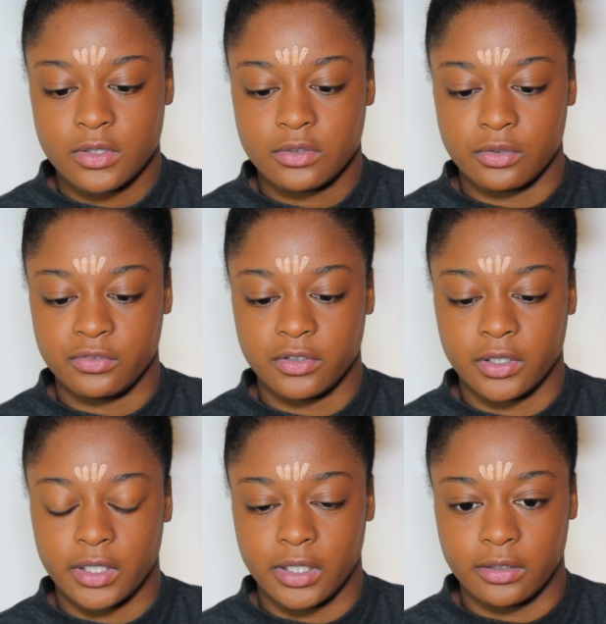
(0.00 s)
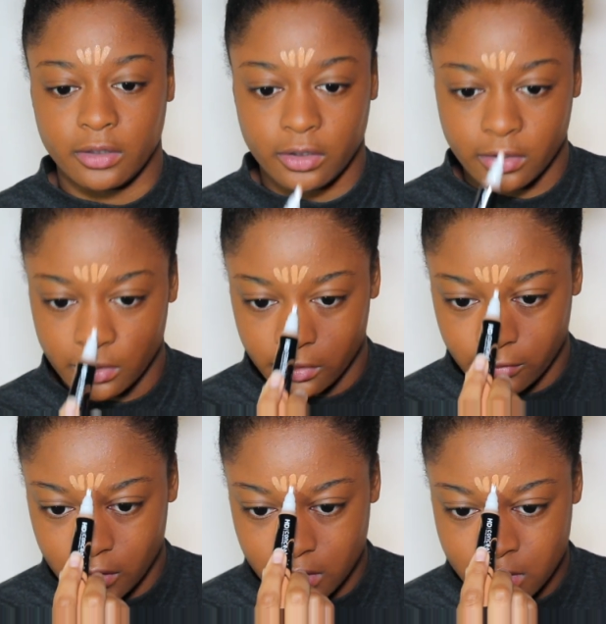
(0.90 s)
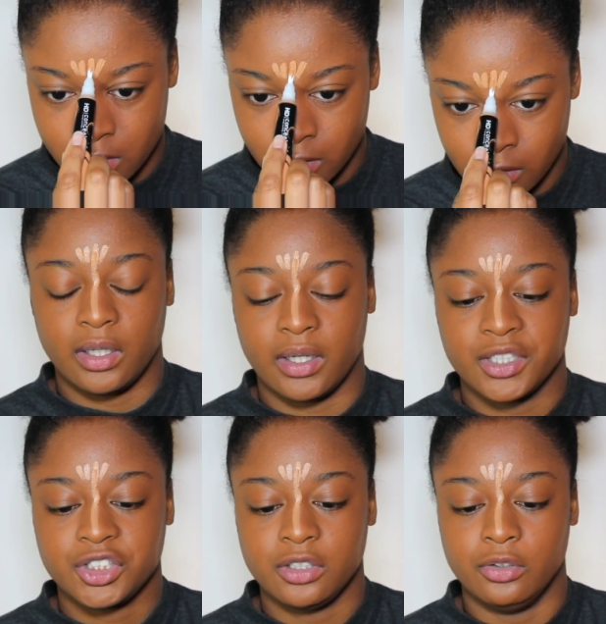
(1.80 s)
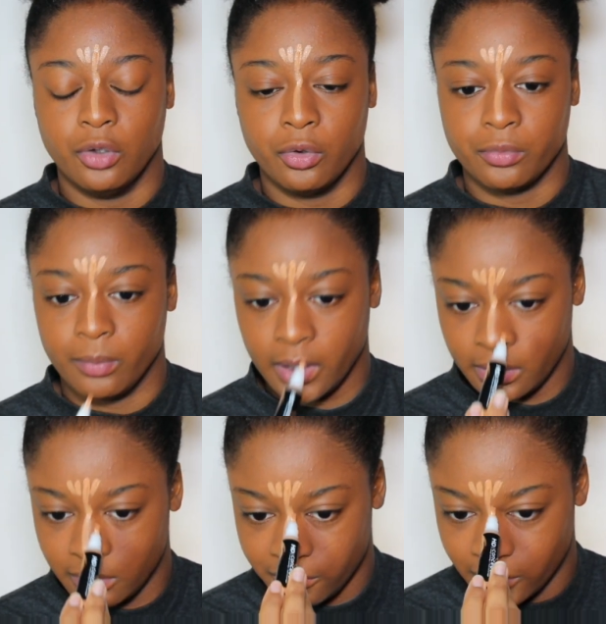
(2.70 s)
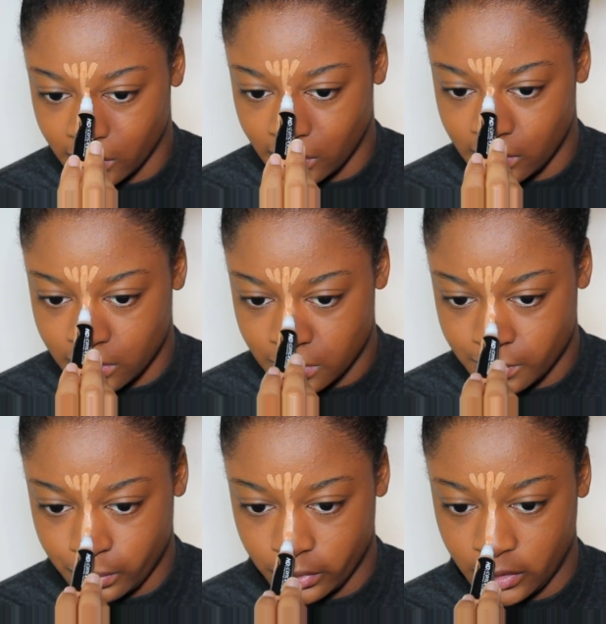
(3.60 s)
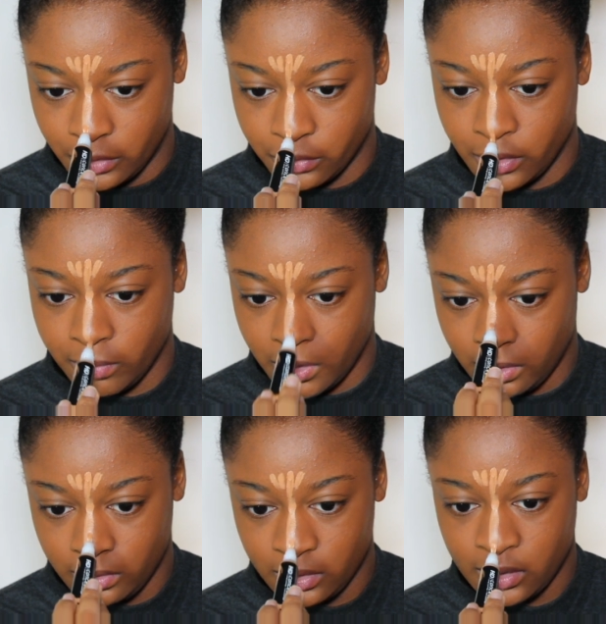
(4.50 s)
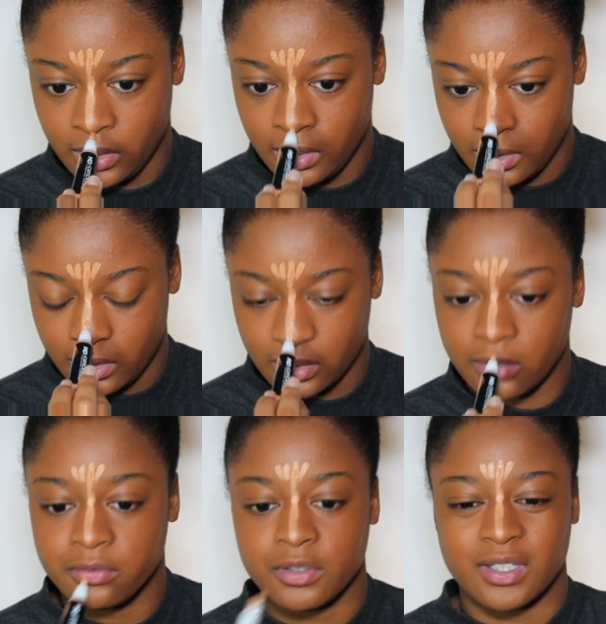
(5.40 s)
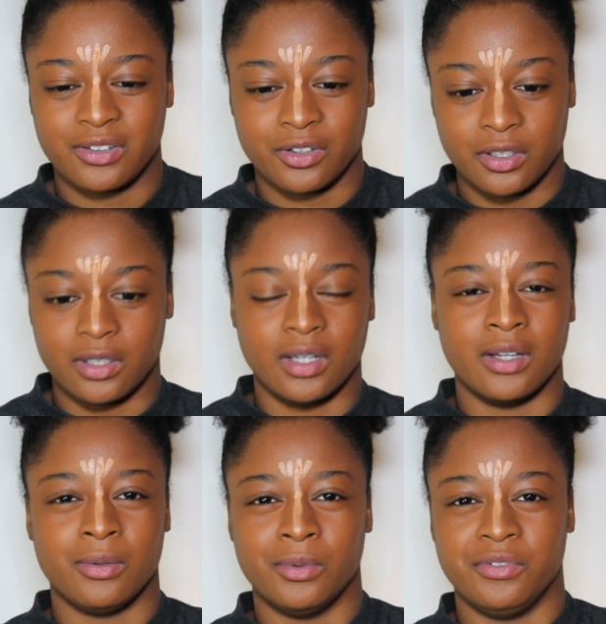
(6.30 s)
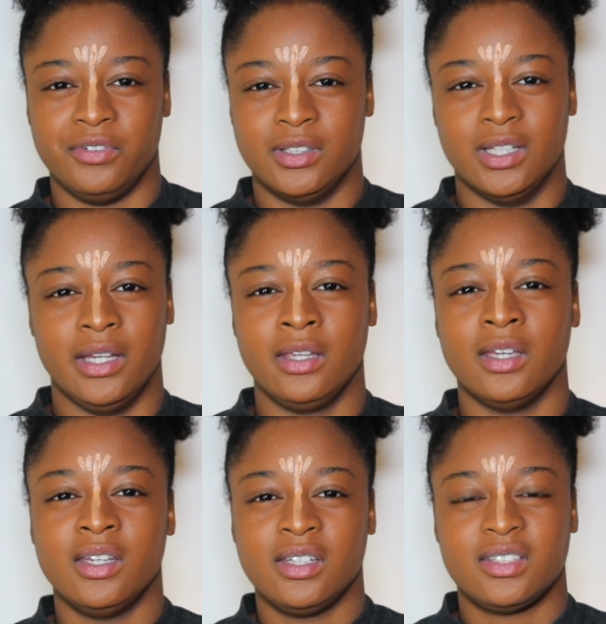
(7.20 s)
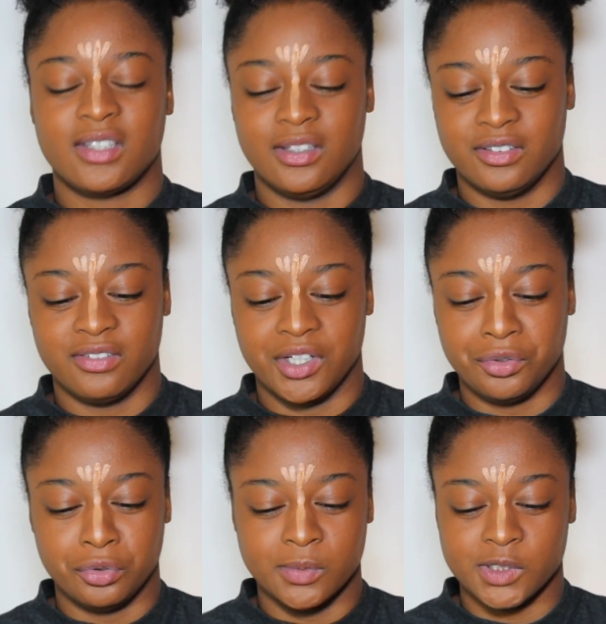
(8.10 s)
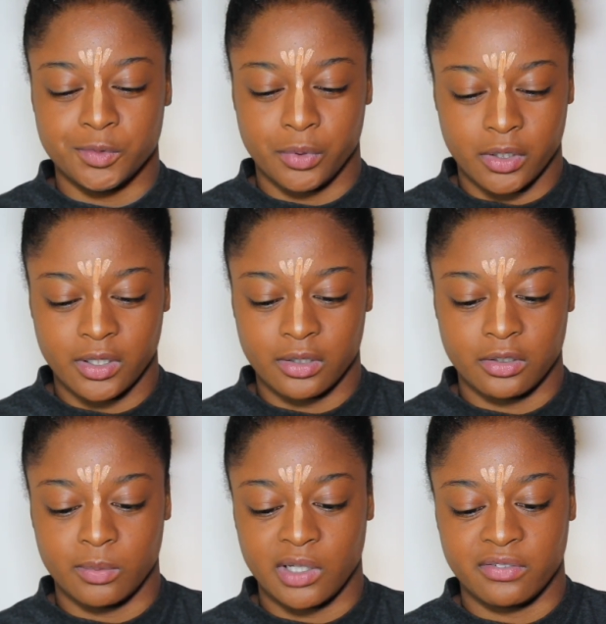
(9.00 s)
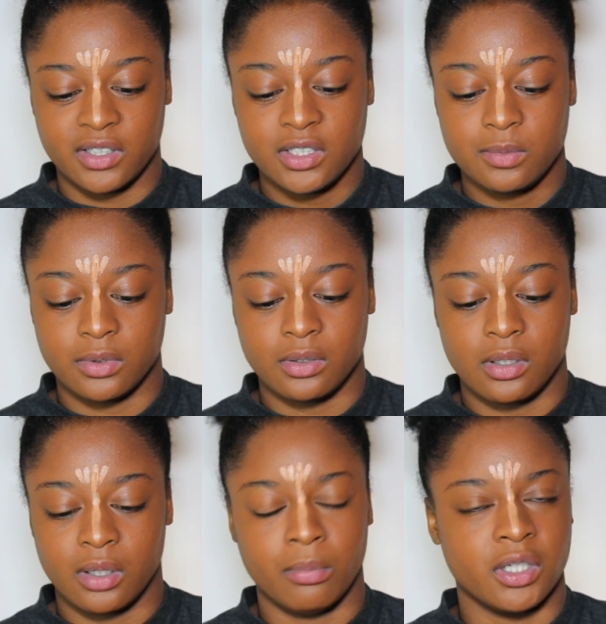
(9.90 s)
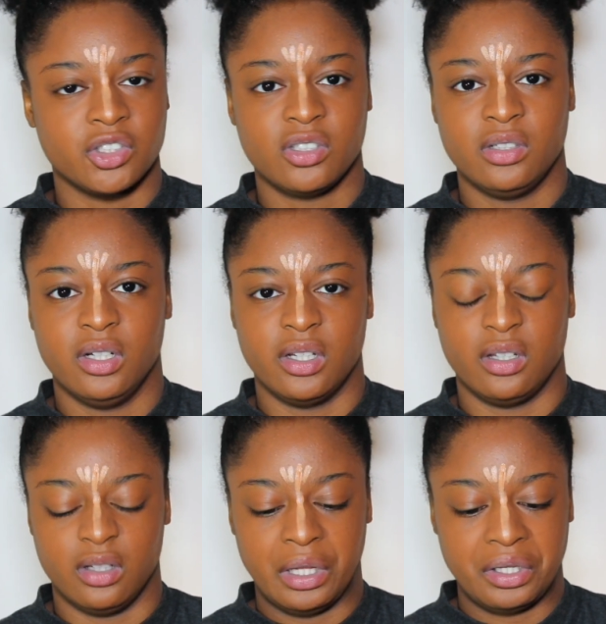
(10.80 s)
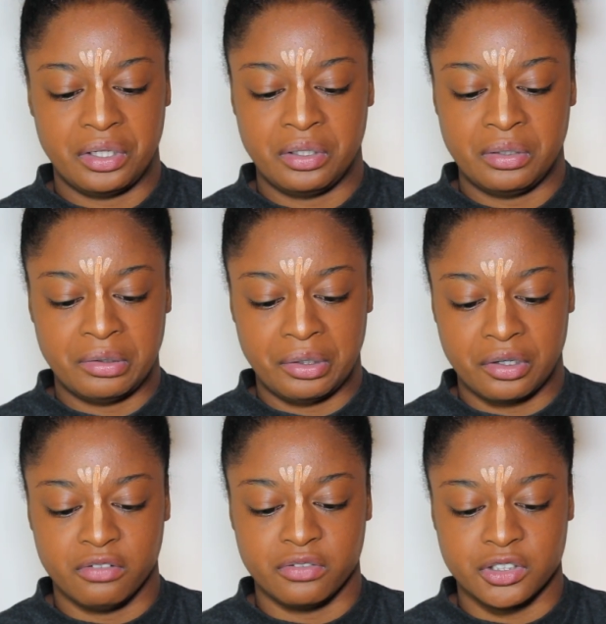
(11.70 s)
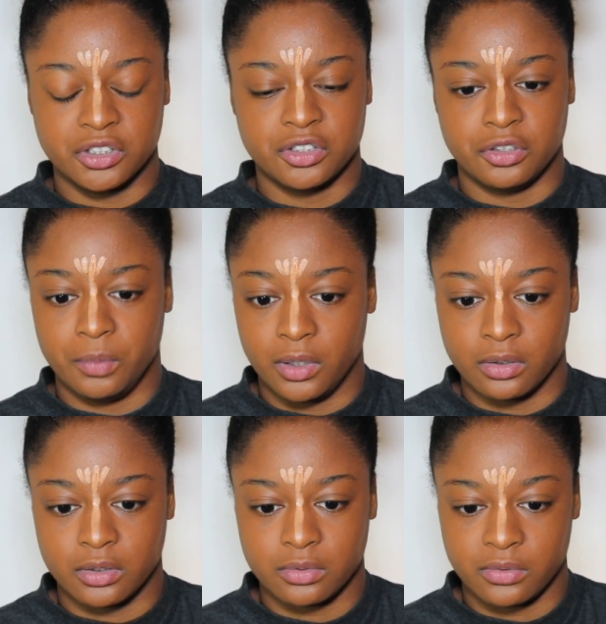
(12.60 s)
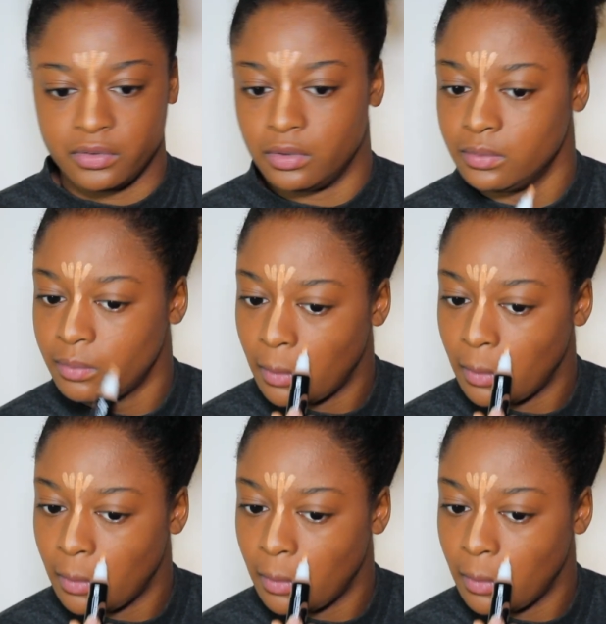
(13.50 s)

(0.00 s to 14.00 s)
So far I like the color of this, and I actually don't mind the fact that it's pretty creamy. At first I thought I would feel like it's kind of like too much product on my face, but I'm actually like liking the coverage, to be honest with you.